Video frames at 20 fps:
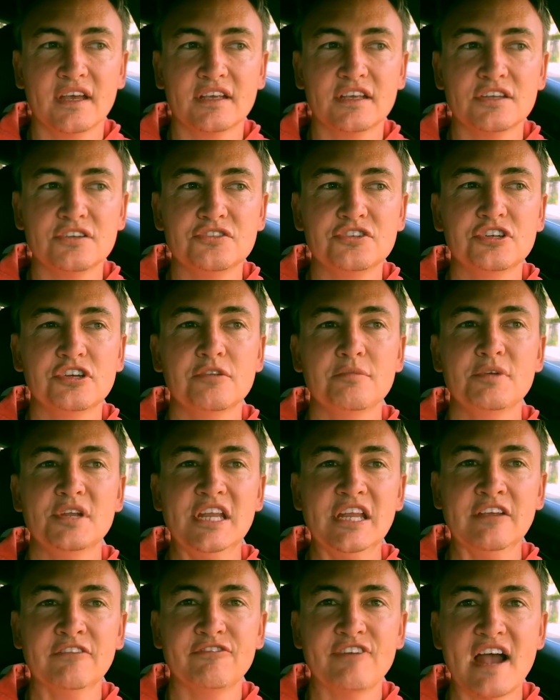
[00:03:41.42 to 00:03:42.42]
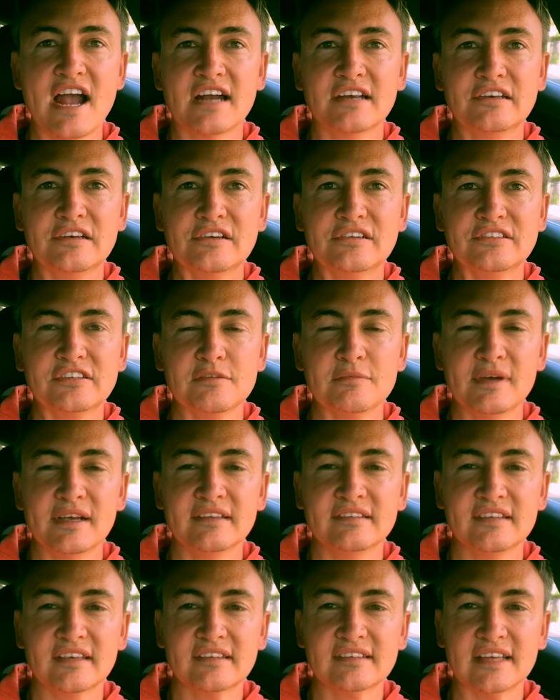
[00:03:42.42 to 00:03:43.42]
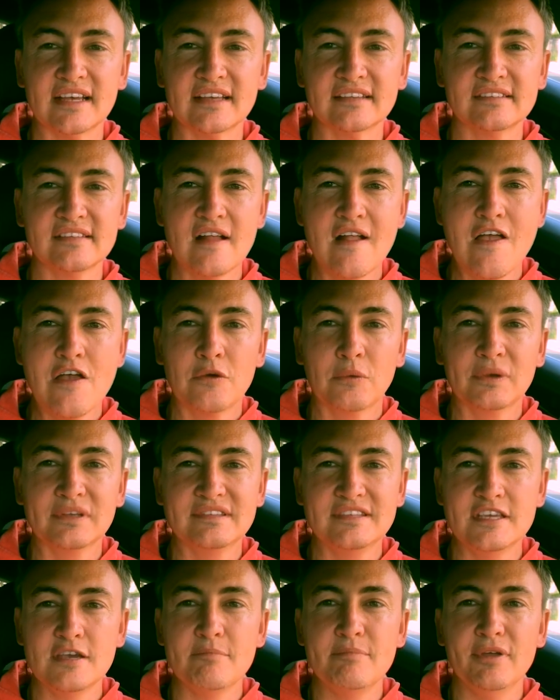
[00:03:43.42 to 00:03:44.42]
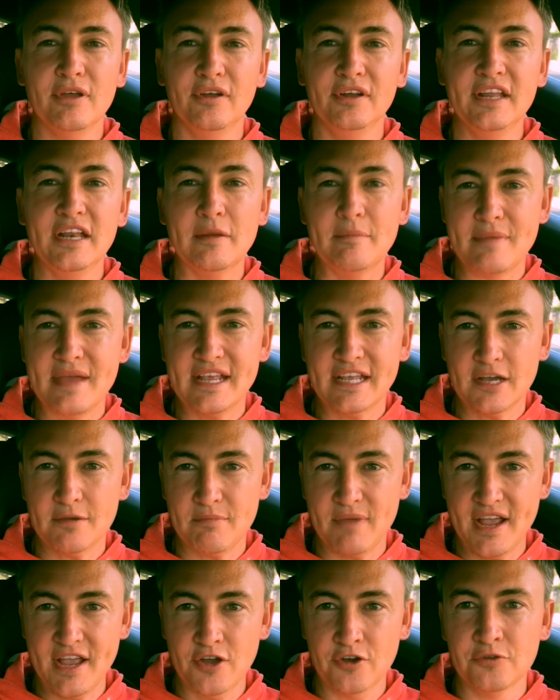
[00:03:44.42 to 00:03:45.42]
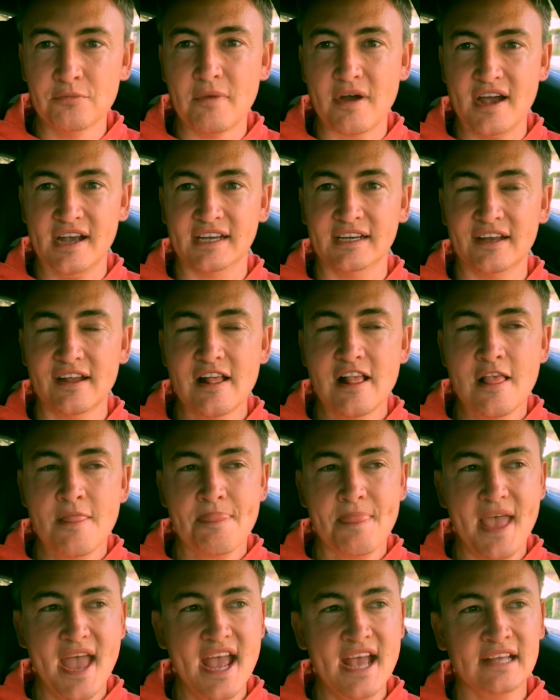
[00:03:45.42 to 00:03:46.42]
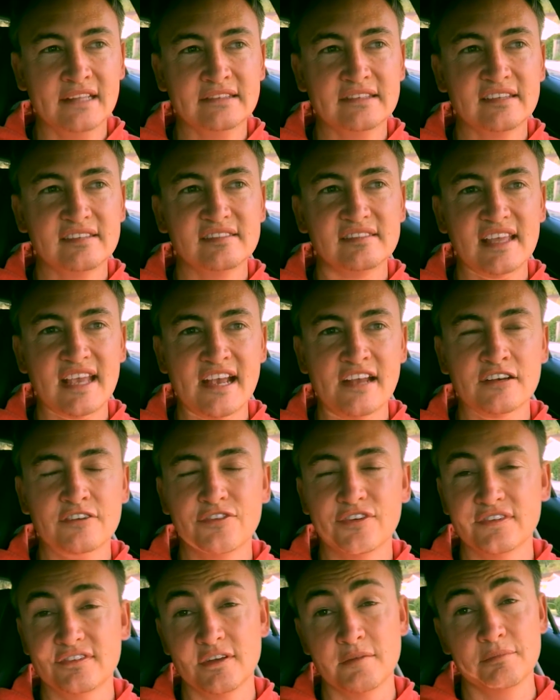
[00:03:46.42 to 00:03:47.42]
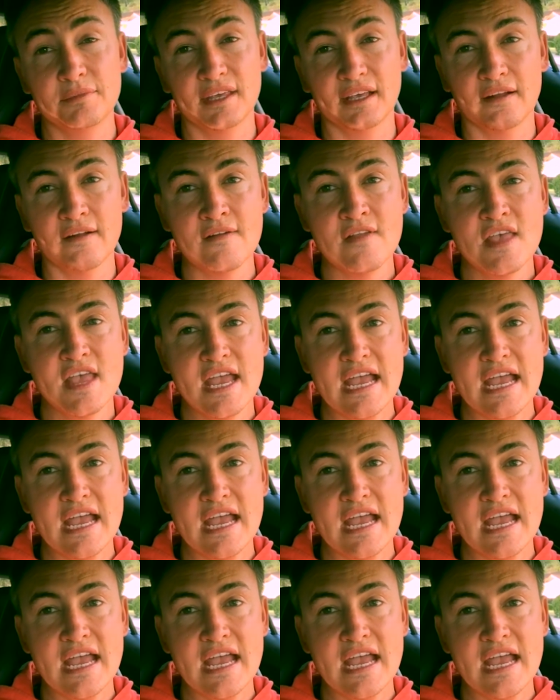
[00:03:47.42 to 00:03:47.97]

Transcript: contributing factors to my success was the ability to make up my own mind and to stand for something.